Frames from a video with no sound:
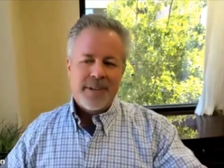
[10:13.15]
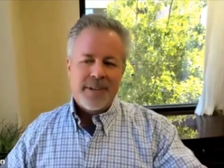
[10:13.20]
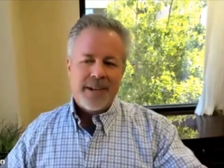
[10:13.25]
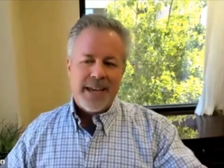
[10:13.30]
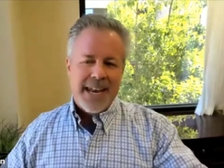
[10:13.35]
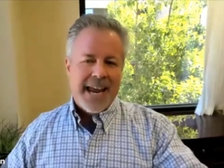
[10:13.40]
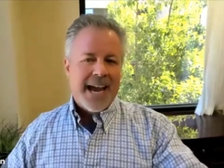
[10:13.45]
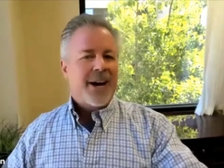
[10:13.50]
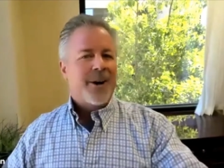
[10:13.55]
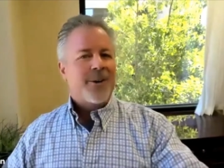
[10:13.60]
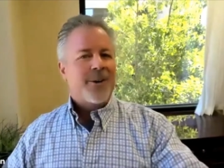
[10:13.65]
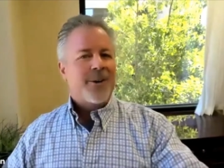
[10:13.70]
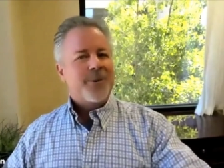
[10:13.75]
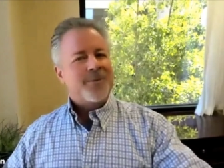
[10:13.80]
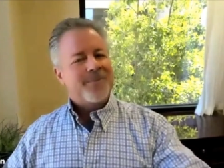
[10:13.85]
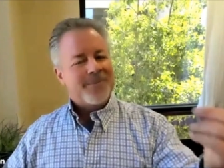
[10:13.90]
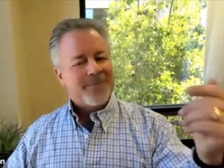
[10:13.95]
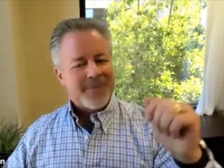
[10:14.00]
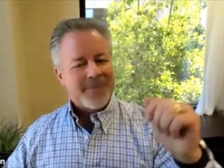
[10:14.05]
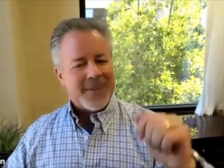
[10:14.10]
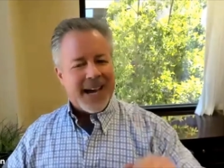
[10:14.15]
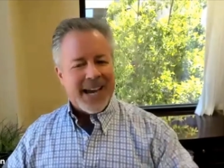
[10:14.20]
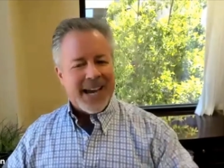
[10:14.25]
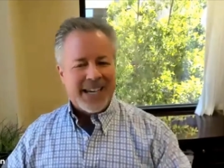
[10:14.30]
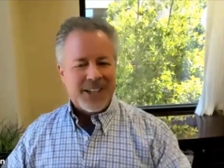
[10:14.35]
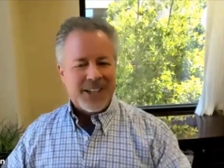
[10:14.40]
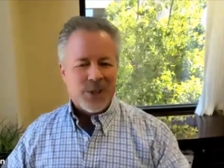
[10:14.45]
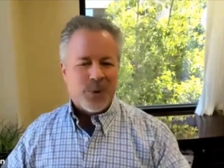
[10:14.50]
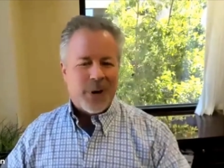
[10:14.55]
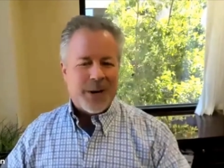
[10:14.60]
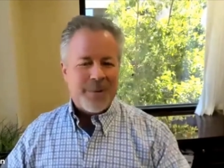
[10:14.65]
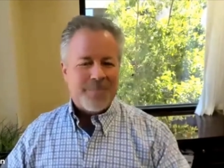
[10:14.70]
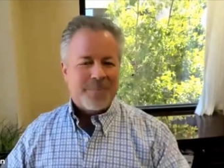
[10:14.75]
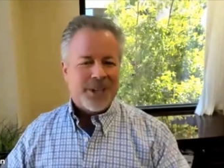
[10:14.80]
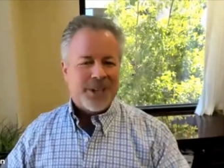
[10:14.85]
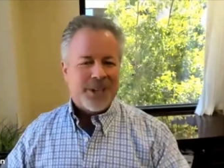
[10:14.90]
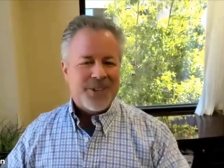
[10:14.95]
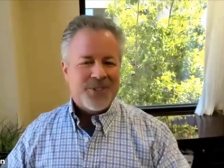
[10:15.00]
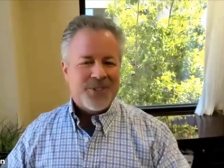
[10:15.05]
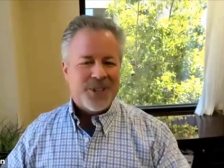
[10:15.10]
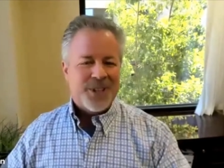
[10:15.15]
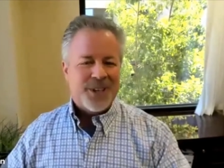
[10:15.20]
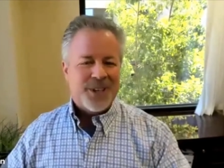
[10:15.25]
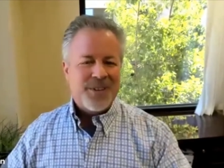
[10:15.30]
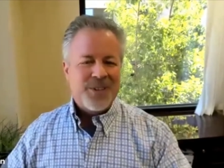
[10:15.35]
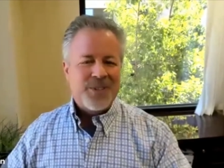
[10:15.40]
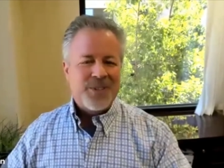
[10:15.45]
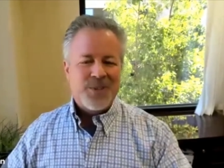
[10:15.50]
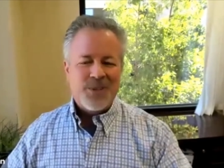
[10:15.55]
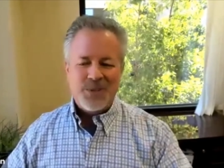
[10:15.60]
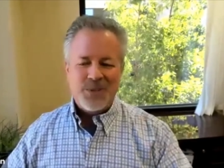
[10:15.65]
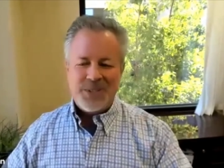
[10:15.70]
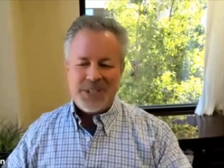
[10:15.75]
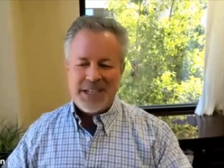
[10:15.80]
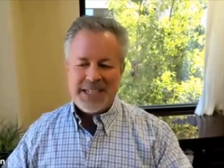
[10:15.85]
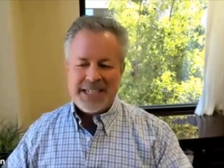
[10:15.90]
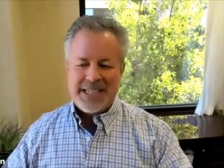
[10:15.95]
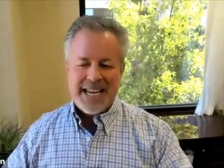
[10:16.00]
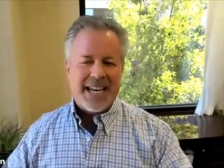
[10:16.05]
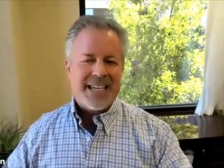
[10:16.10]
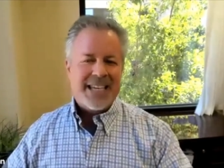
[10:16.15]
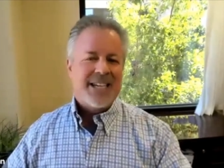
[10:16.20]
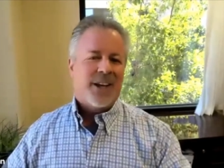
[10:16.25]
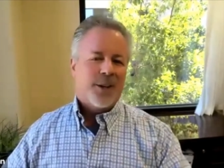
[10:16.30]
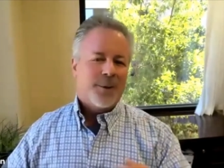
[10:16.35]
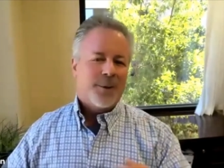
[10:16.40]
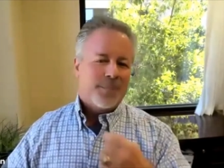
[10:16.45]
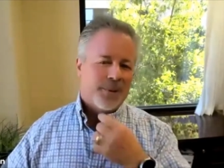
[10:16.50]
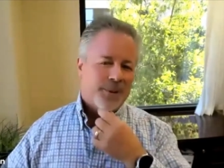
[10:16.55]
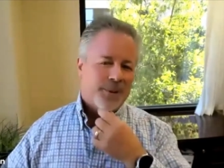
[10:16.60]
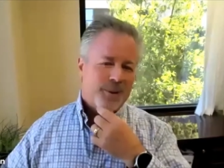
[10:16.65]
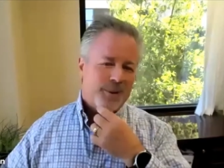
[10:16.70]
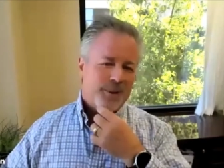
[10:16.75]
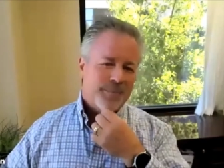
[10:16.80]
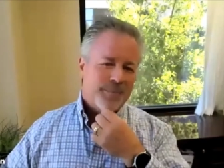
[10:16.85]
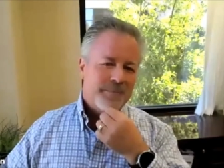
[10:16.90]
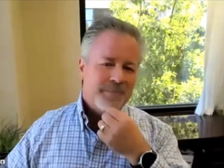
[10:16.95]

And now I get the great pleasure of introducing Daniella Bloom.